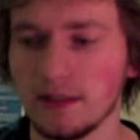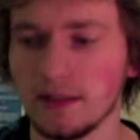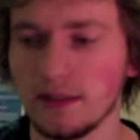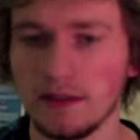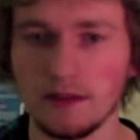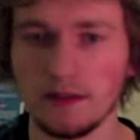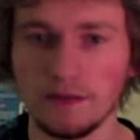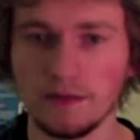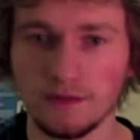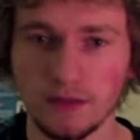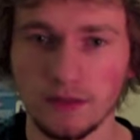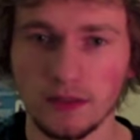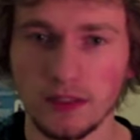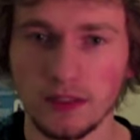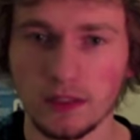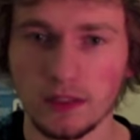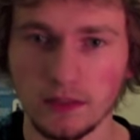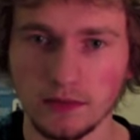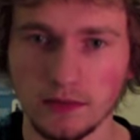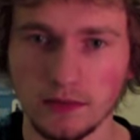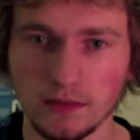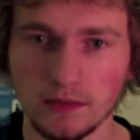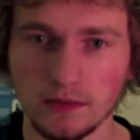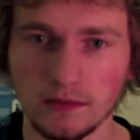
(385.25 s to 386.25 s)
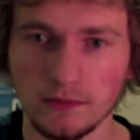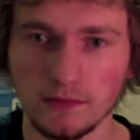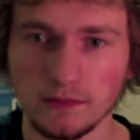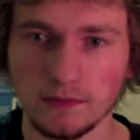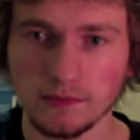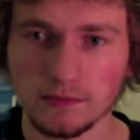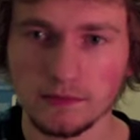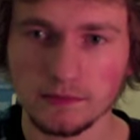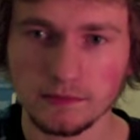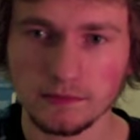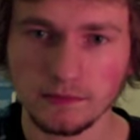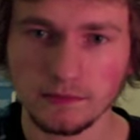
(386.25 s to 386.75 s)
foothold.
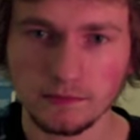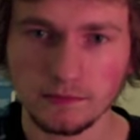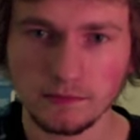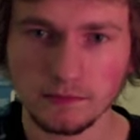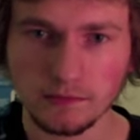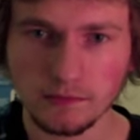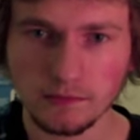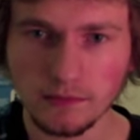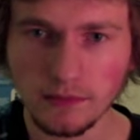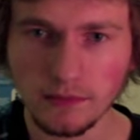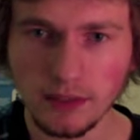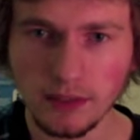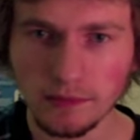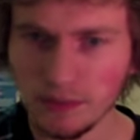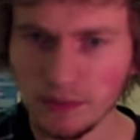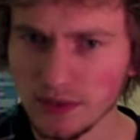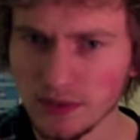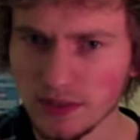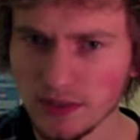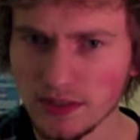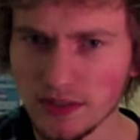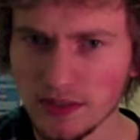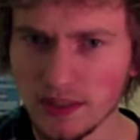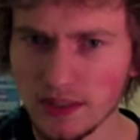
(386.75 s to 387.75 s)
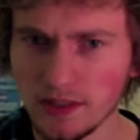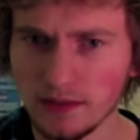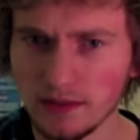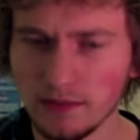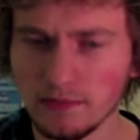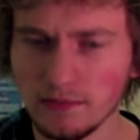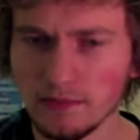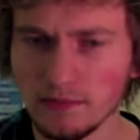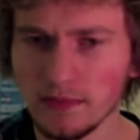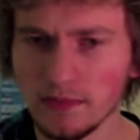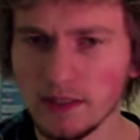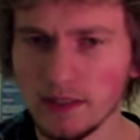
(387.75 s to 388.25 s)
But still,
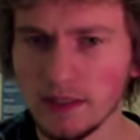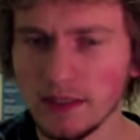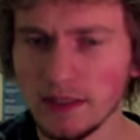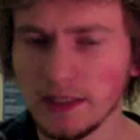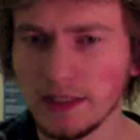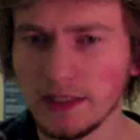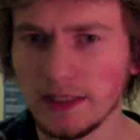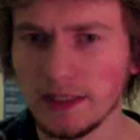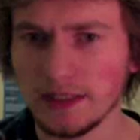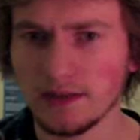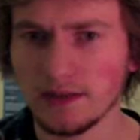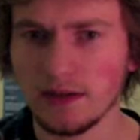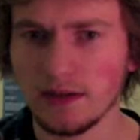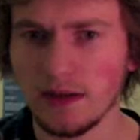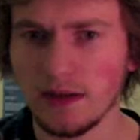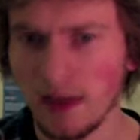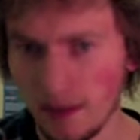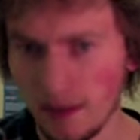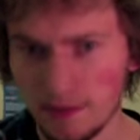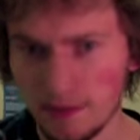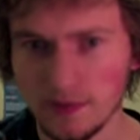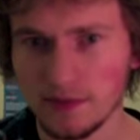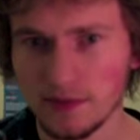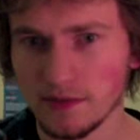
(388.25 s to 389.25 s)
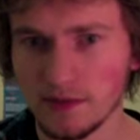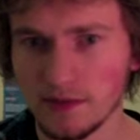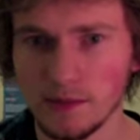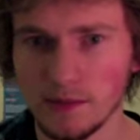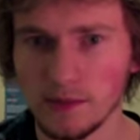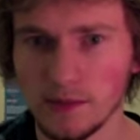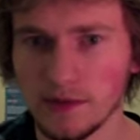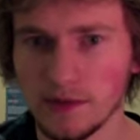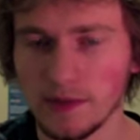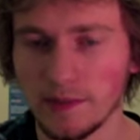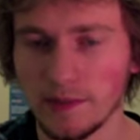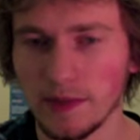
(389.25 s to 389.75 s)
he's got Abaddon to
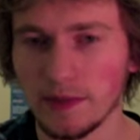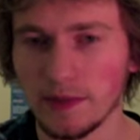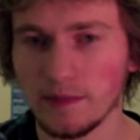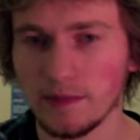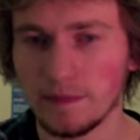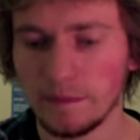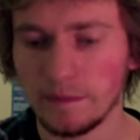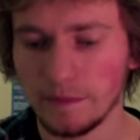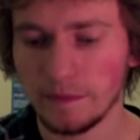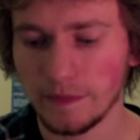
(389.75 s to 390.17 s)
worry about.